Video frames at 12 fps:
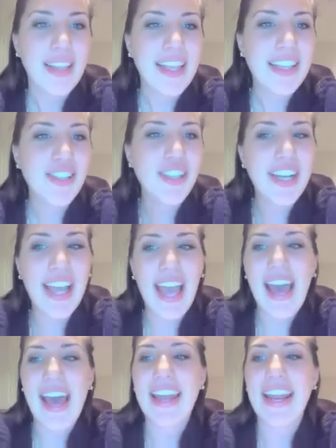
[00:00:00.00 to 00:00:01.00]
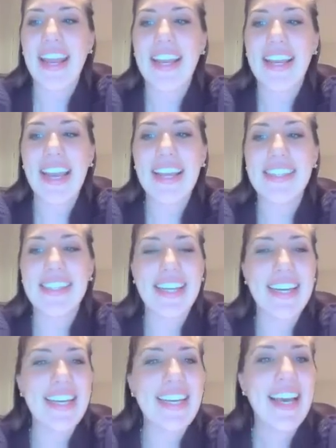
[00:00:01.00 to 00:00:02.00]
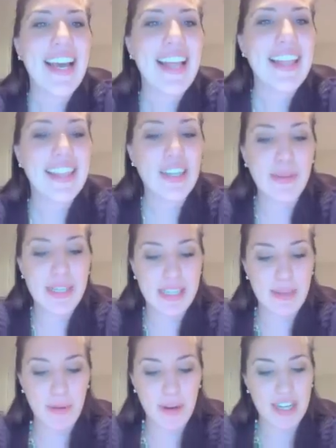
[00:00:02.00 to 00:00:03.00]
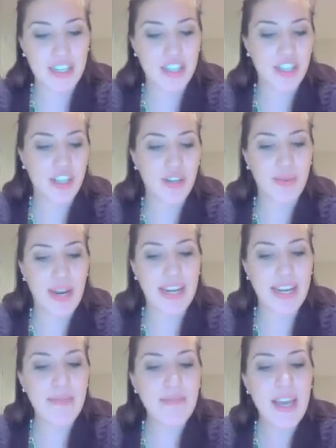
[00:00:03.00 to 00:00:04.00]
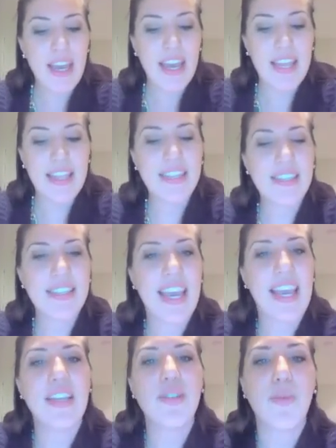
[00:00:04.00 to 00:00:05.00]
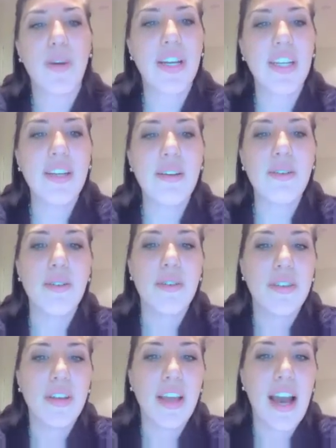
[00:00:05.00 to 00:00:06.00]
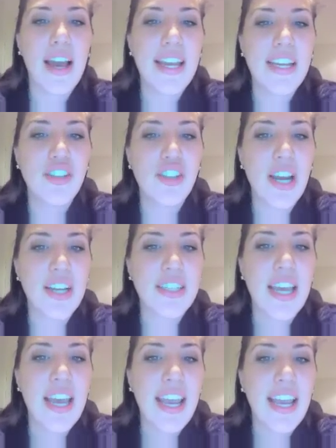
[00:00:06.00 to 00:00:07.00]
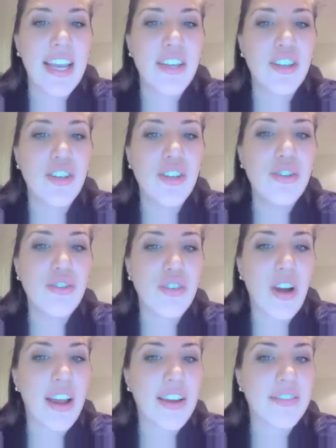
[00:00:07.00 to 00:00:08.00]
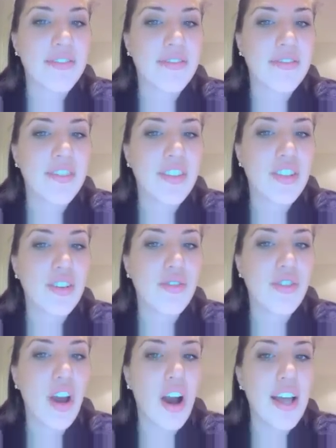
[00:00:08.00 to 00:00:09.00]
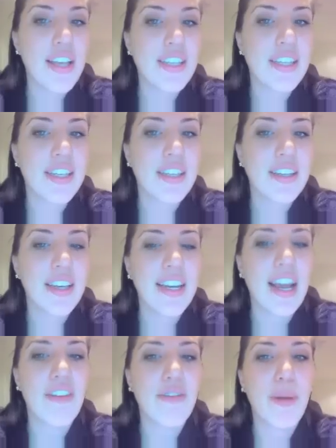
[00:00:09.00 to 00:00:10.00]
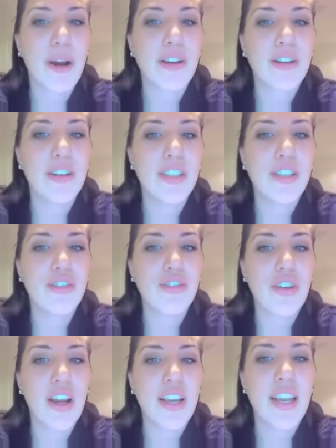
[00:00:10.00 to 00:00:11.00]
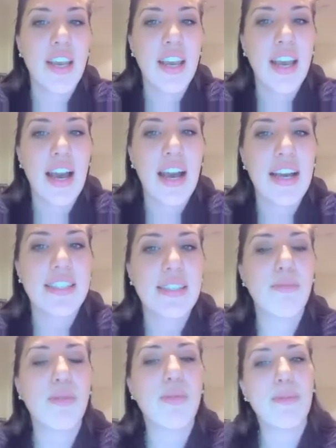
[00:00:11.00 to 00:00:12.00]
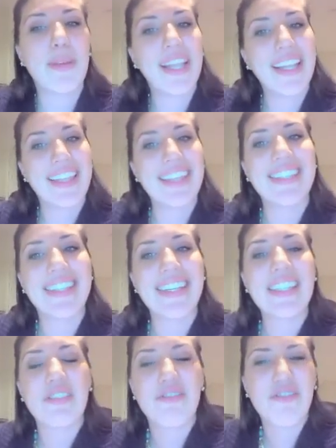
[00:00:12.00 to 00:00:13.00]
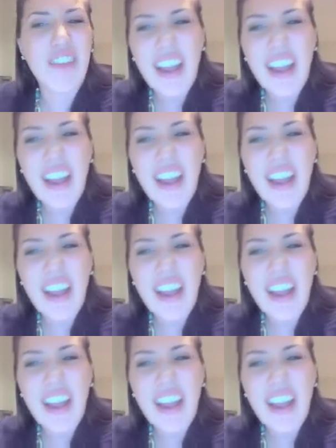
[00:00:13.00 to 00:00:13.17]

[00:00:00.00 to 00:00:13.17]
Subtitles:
Let's look at a case study a little bit deeper into uranium. In this case, we're going to inject a neutron. So not an alpha particle. A neutron symbol would be like this, and it's